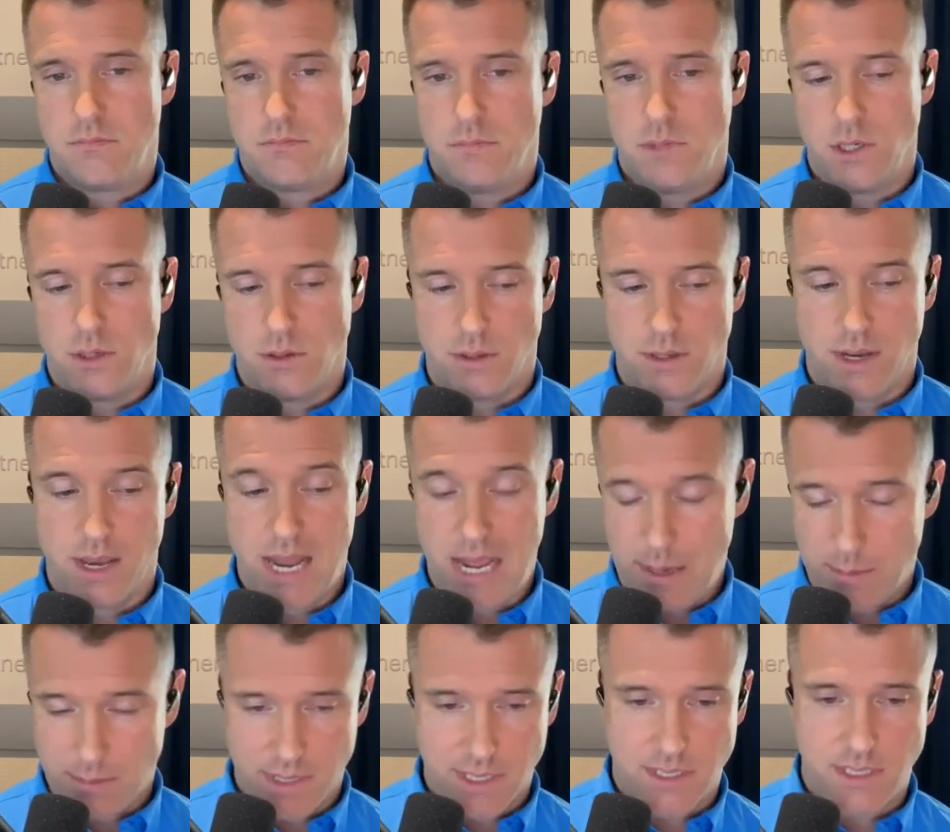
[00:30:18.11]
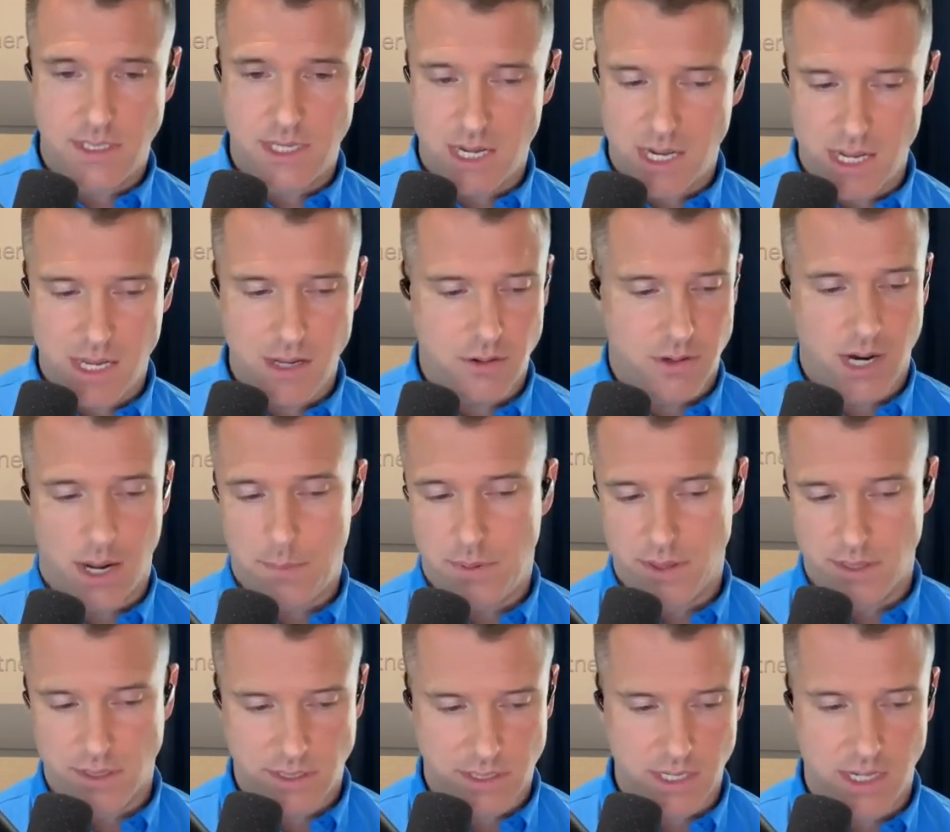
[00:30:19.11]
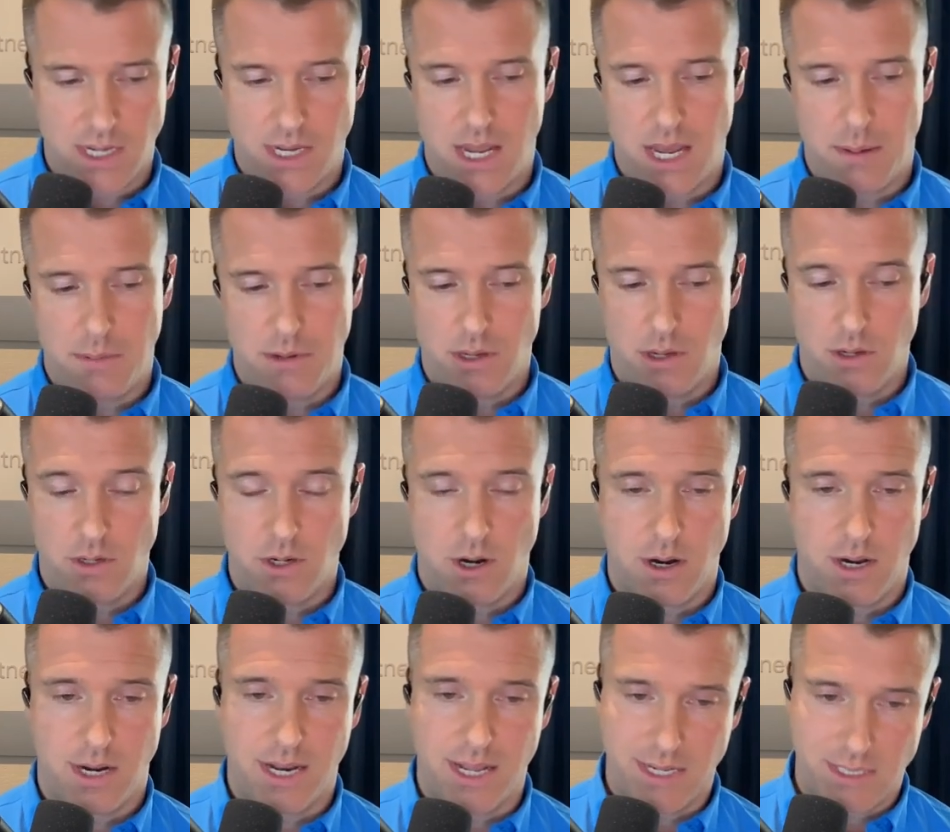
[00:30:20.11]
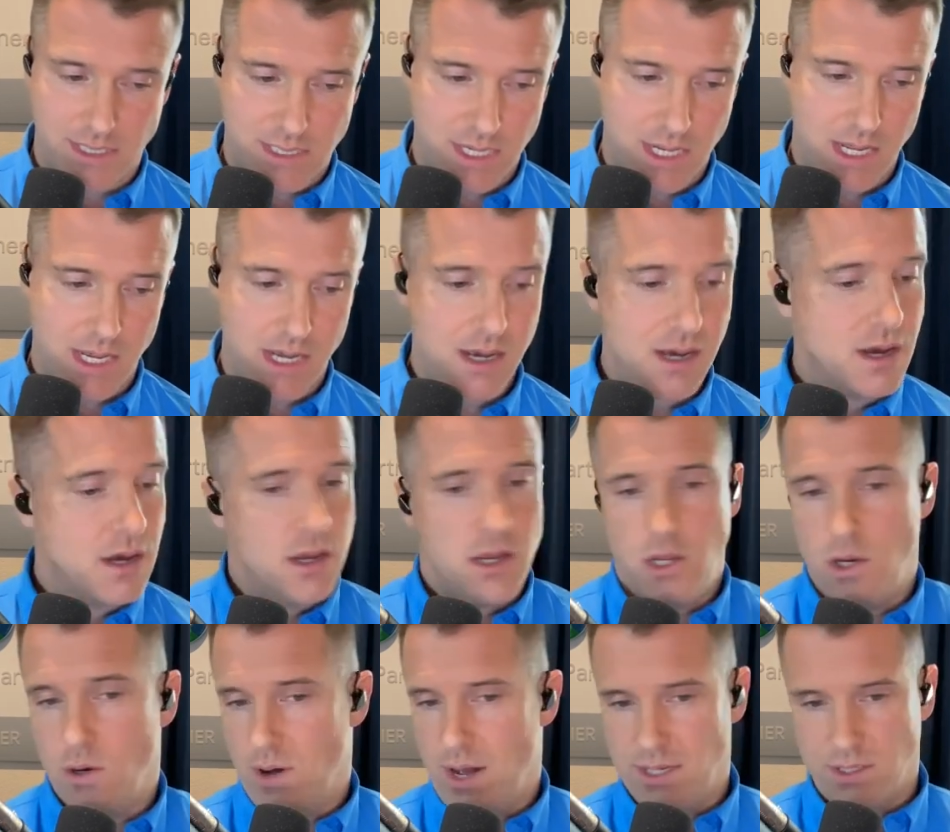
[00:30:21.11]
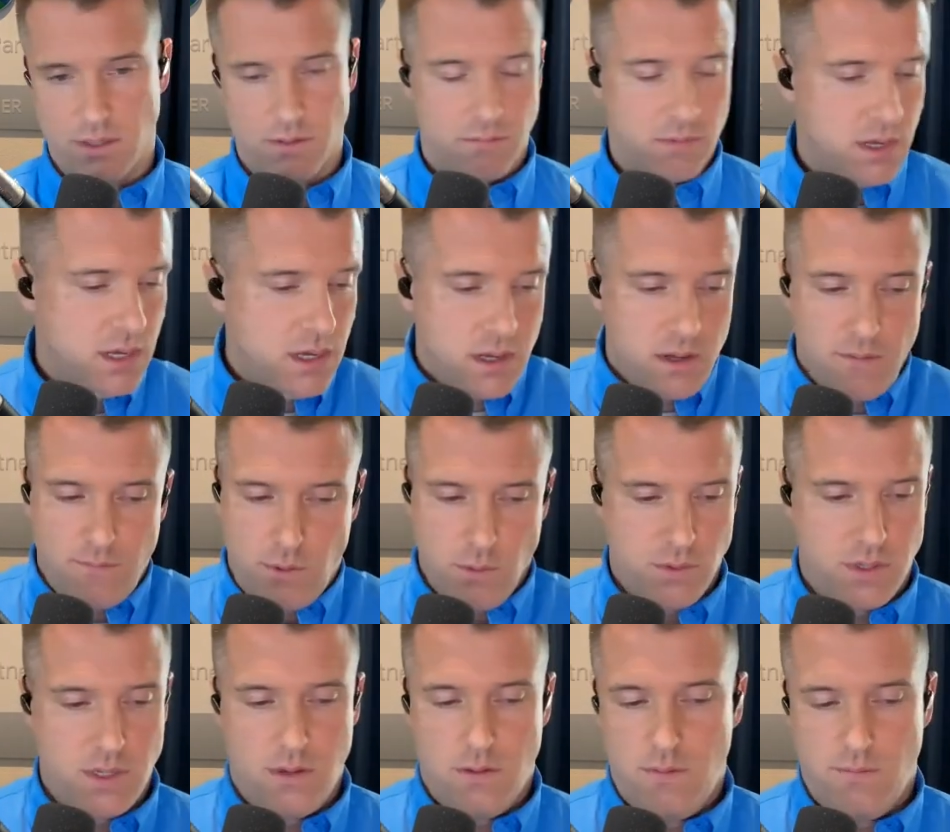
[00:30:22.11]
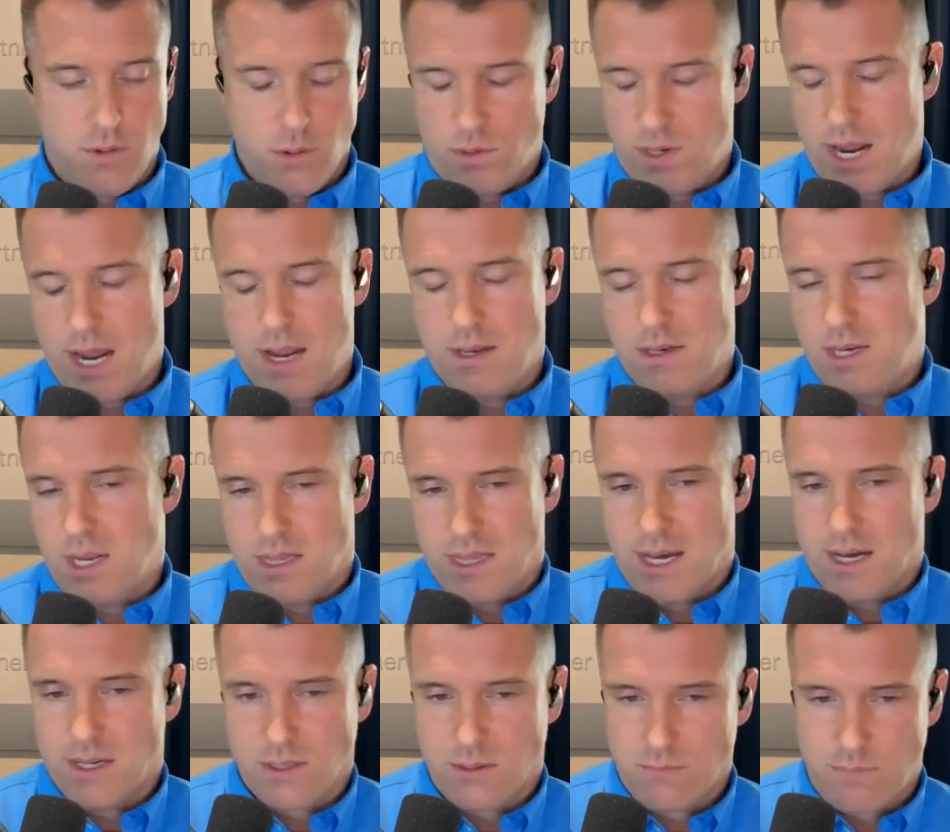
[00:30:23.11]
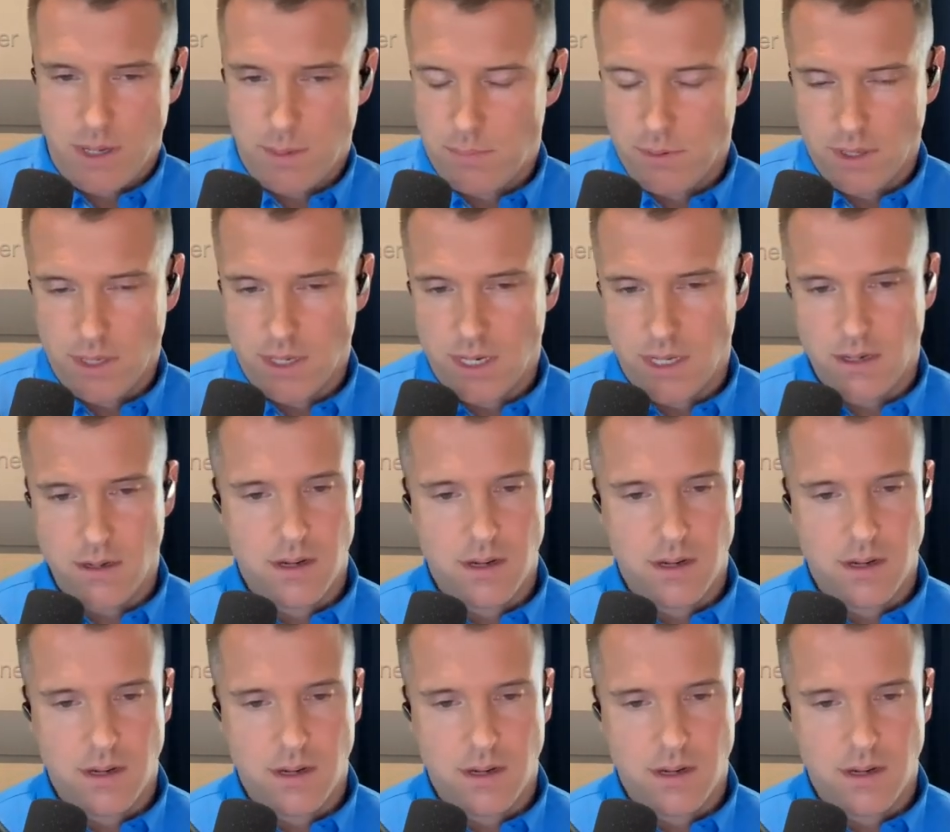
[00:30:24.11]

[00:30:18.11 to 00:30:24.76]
the name of the city, you type in the city name and you can target a city, has a few 10,000 people in it,